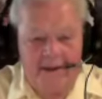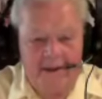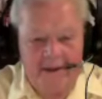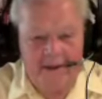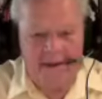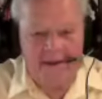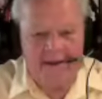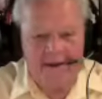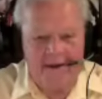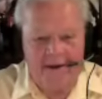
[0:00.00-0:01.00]

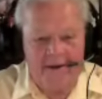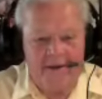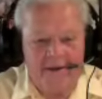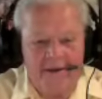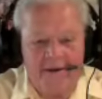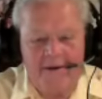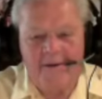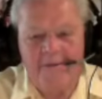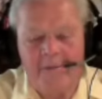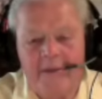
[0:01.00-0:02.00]

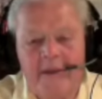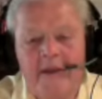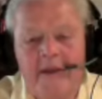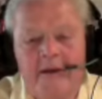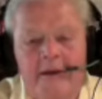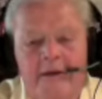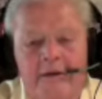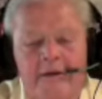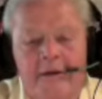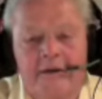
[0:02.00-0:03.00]

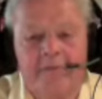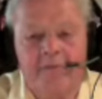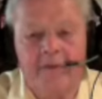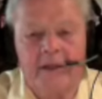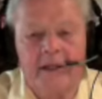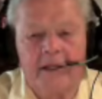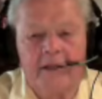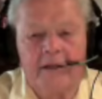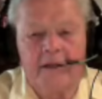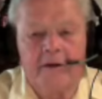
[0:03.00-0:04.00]

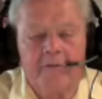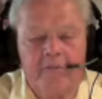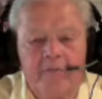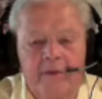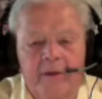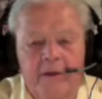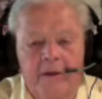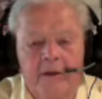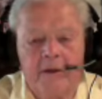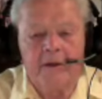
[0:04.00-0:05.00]

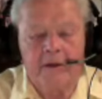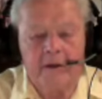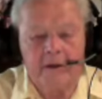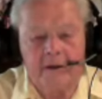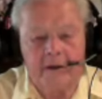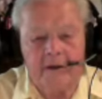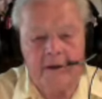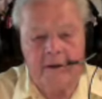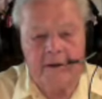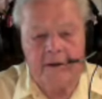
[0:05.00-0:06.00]

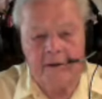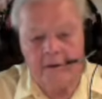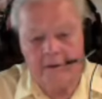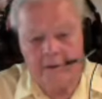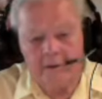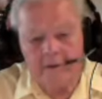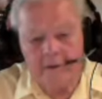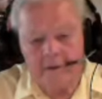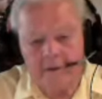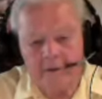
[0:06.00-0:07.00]

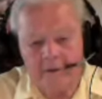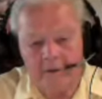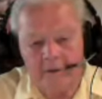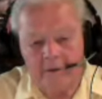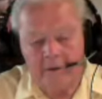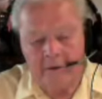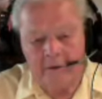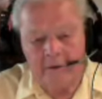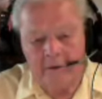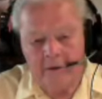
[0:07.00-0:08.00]
(silent)